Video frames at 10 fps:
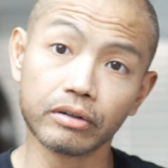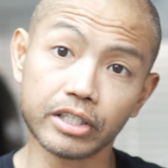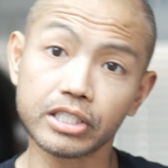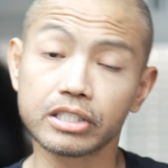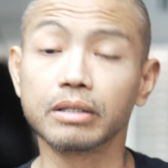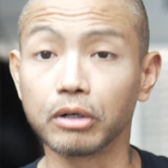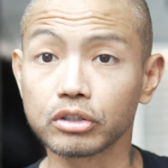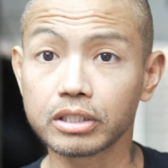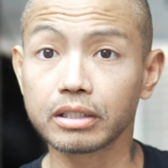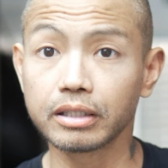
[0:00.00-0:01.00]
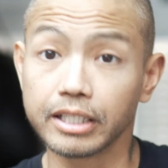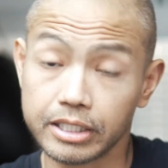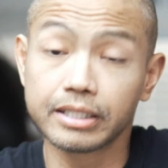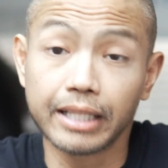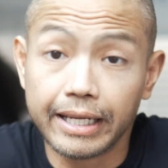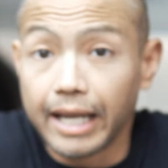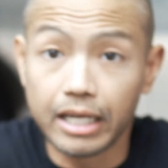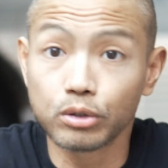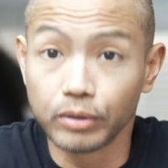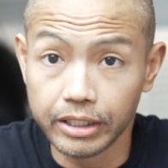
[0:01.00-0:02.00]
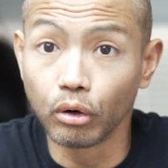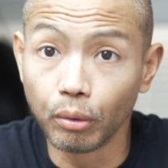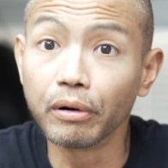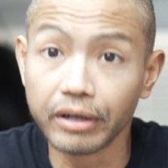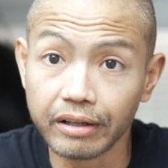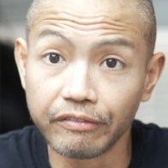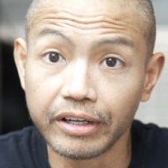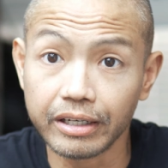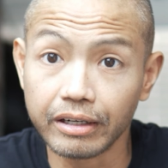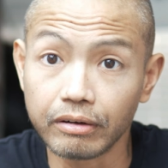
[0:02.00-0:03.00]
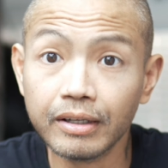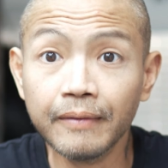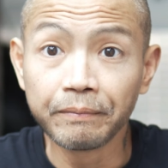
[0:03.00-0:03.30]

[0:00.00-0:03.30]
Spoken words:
this is like actually the whole point of the video.